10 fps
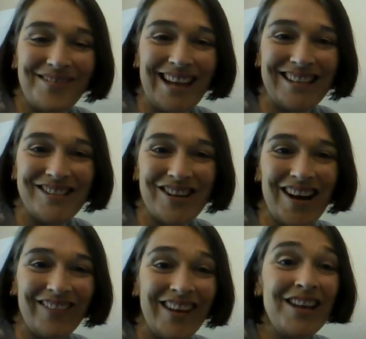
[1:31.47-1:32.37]
Nice
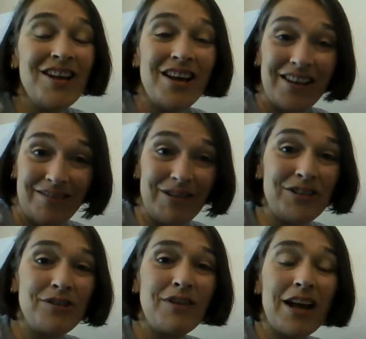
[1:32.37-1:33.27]
job.
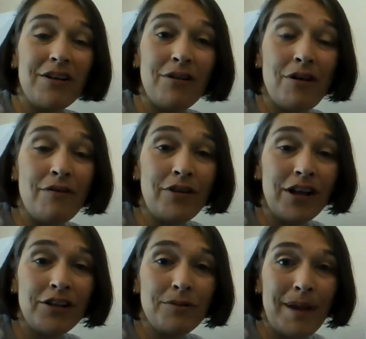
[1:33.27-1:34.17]
Once you've got your oval
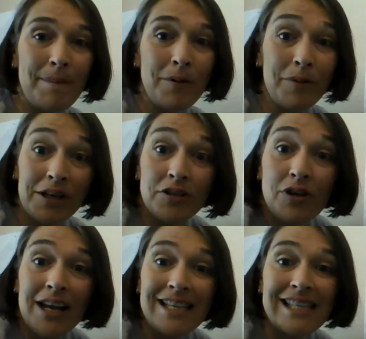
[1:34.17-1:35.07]
on your paper, we're going to
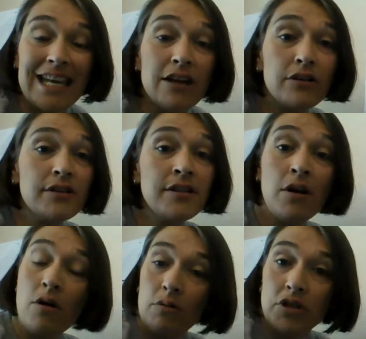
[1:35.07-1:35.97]
draw his ears,
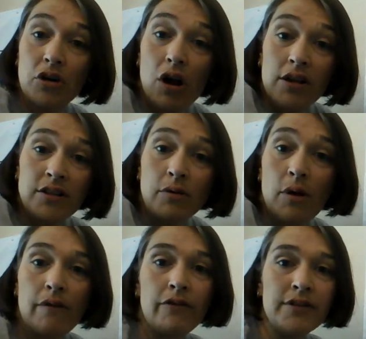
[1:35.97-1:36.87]
which are also
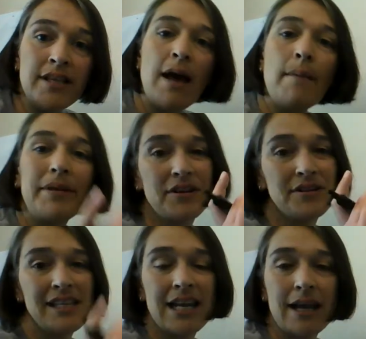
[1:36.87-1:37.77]
ovals, but they're
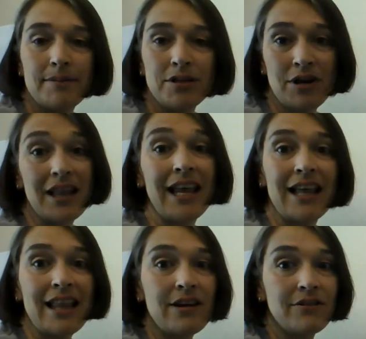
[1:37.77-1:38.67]
sitting up straight like
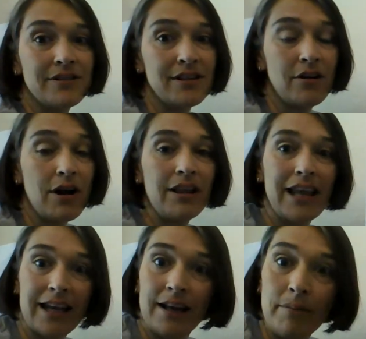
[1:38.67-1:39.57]
a letter or
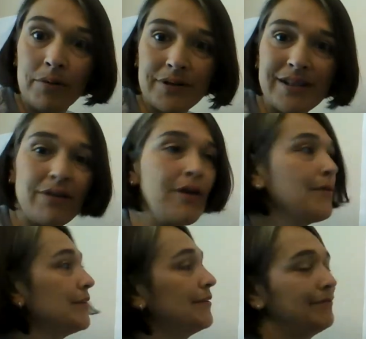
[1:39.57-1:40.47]
like a number
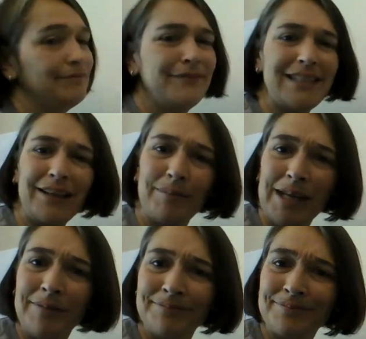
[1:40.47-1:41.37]
0. Silly
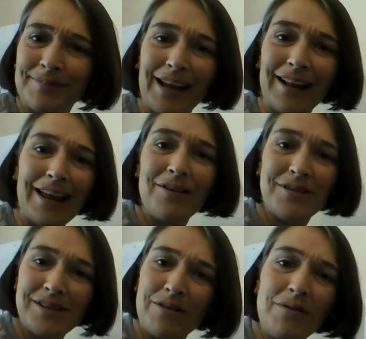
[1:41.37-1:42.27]
me, not a letter,
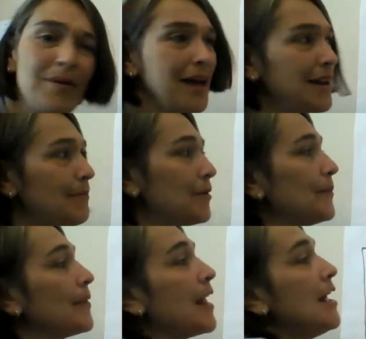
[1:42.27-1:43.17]
0, a
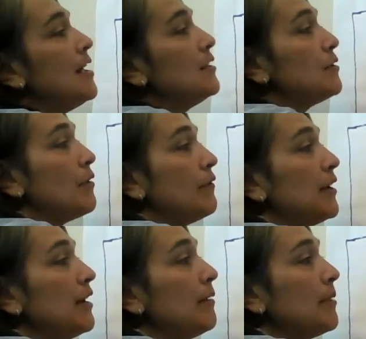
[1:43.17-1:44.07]
number. So over
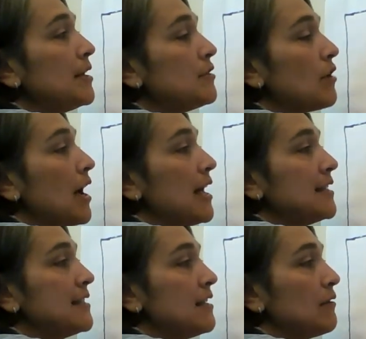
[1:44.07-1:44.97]
here, I'm going to draw
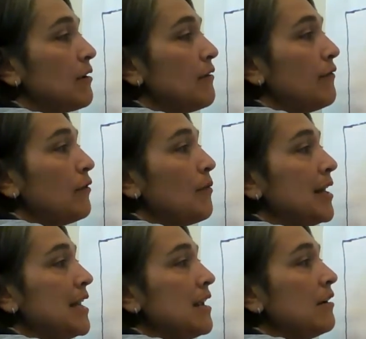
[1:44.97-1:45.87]
a 0 for
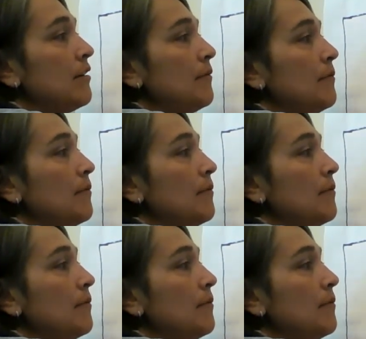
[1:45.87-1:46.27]
one ear.